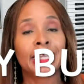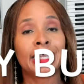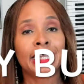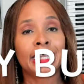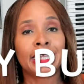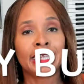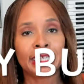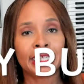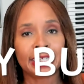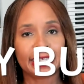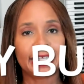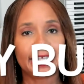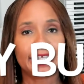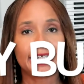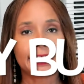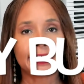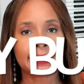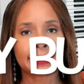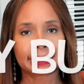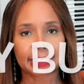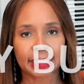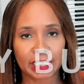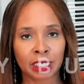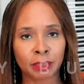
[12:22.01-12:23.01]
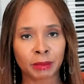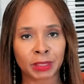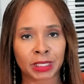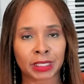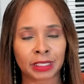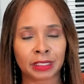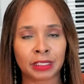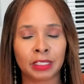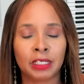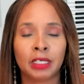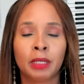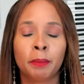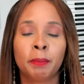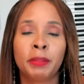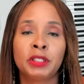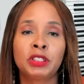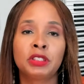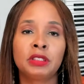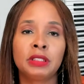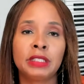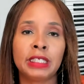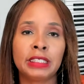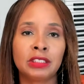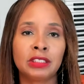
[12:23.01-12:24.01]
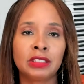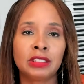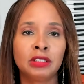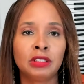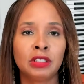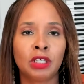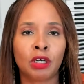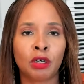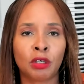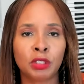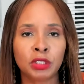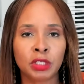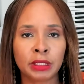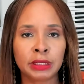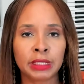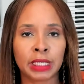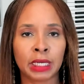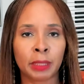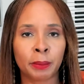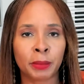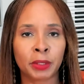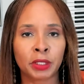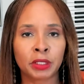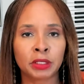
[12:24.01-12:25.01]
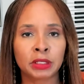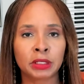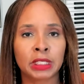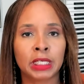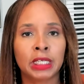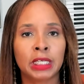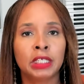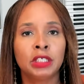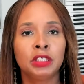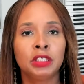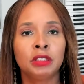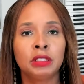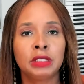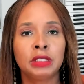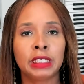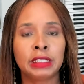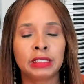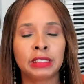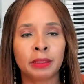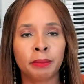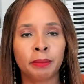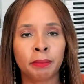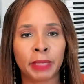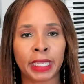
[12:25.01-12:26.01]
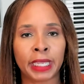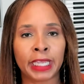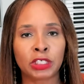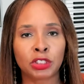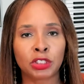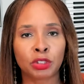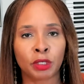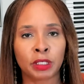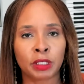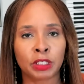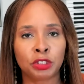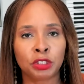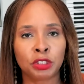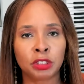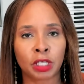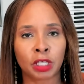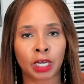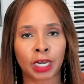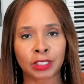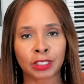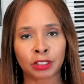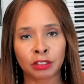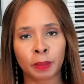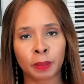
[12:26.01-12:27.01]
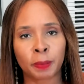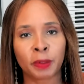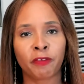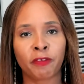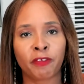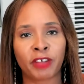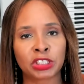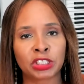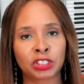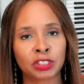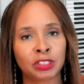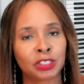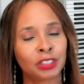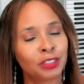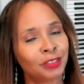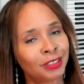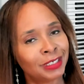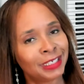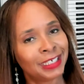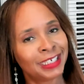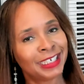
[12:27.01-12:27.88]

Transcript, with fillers: It is coming. But you need to know your numbers. You need to make sure that you talk to a professional.